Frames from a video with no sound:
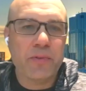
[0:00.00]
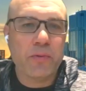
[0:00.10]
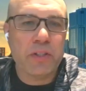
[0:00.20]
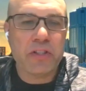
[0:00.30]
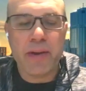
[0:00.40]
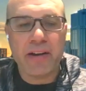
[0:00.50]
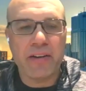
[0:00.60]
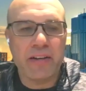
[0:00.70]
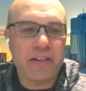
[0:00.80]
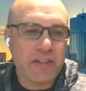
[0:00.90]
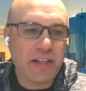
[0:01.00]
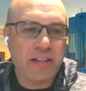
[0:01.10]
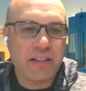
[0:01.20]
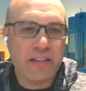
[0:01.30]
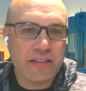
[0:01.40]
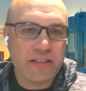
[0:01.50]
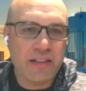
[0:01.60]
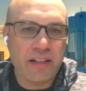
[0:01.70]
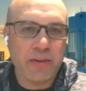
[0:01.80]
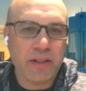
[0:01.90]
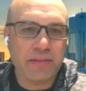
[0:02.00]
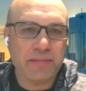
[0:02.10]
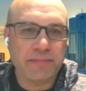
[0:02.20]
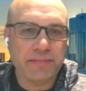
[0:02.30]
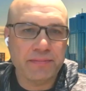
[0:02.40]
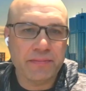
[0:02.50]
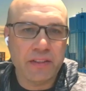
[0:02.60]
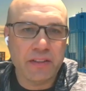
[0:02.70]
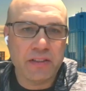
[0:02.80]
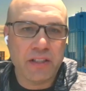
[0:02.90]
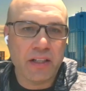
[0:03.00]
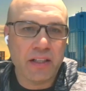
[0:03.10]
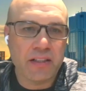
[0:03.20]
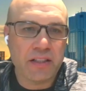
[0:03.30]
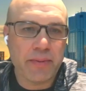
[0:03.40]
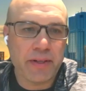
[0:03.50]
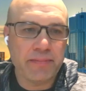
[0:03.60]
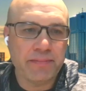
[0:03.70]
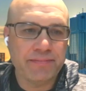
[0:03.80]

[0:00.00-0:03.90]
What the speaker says: What's your background? How did you get into this line of work and starting this company?